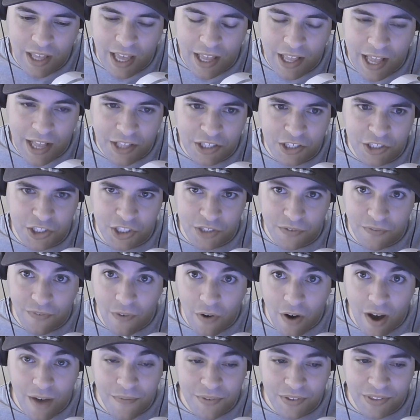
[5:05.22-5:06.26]
and had to
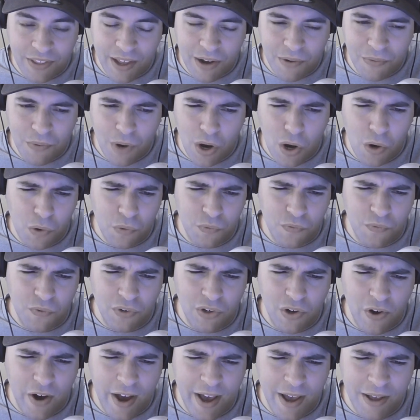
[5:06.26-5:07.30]
survive in that world for
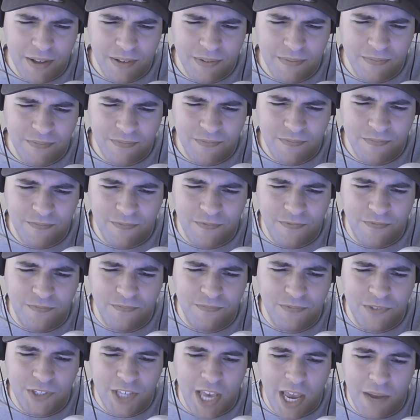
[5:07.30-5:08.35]
like
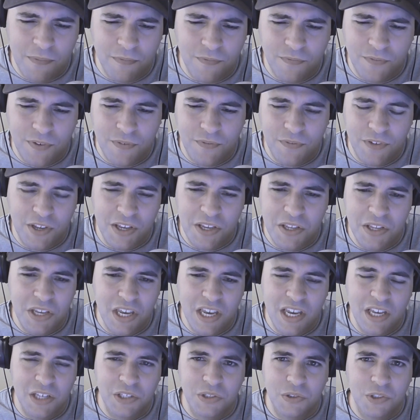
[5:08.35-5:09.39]
10, 15
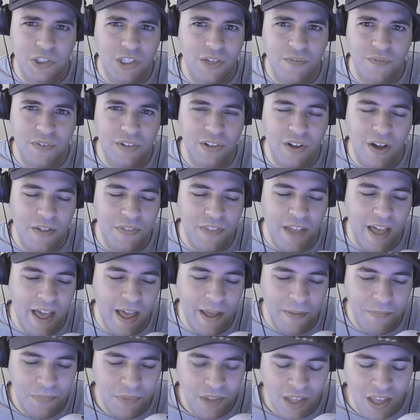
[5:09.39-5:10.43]
years or something like
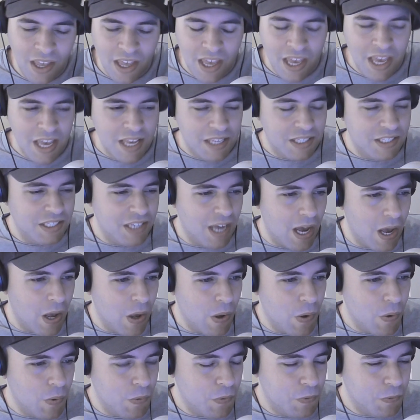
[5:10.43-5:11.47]
that.
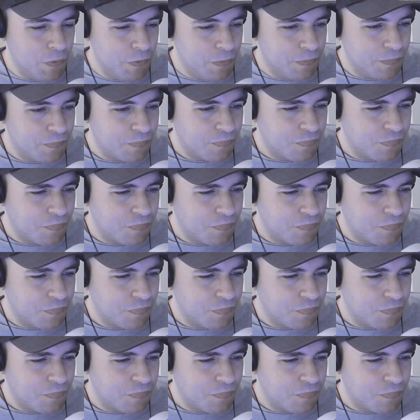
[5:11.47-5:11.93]
So,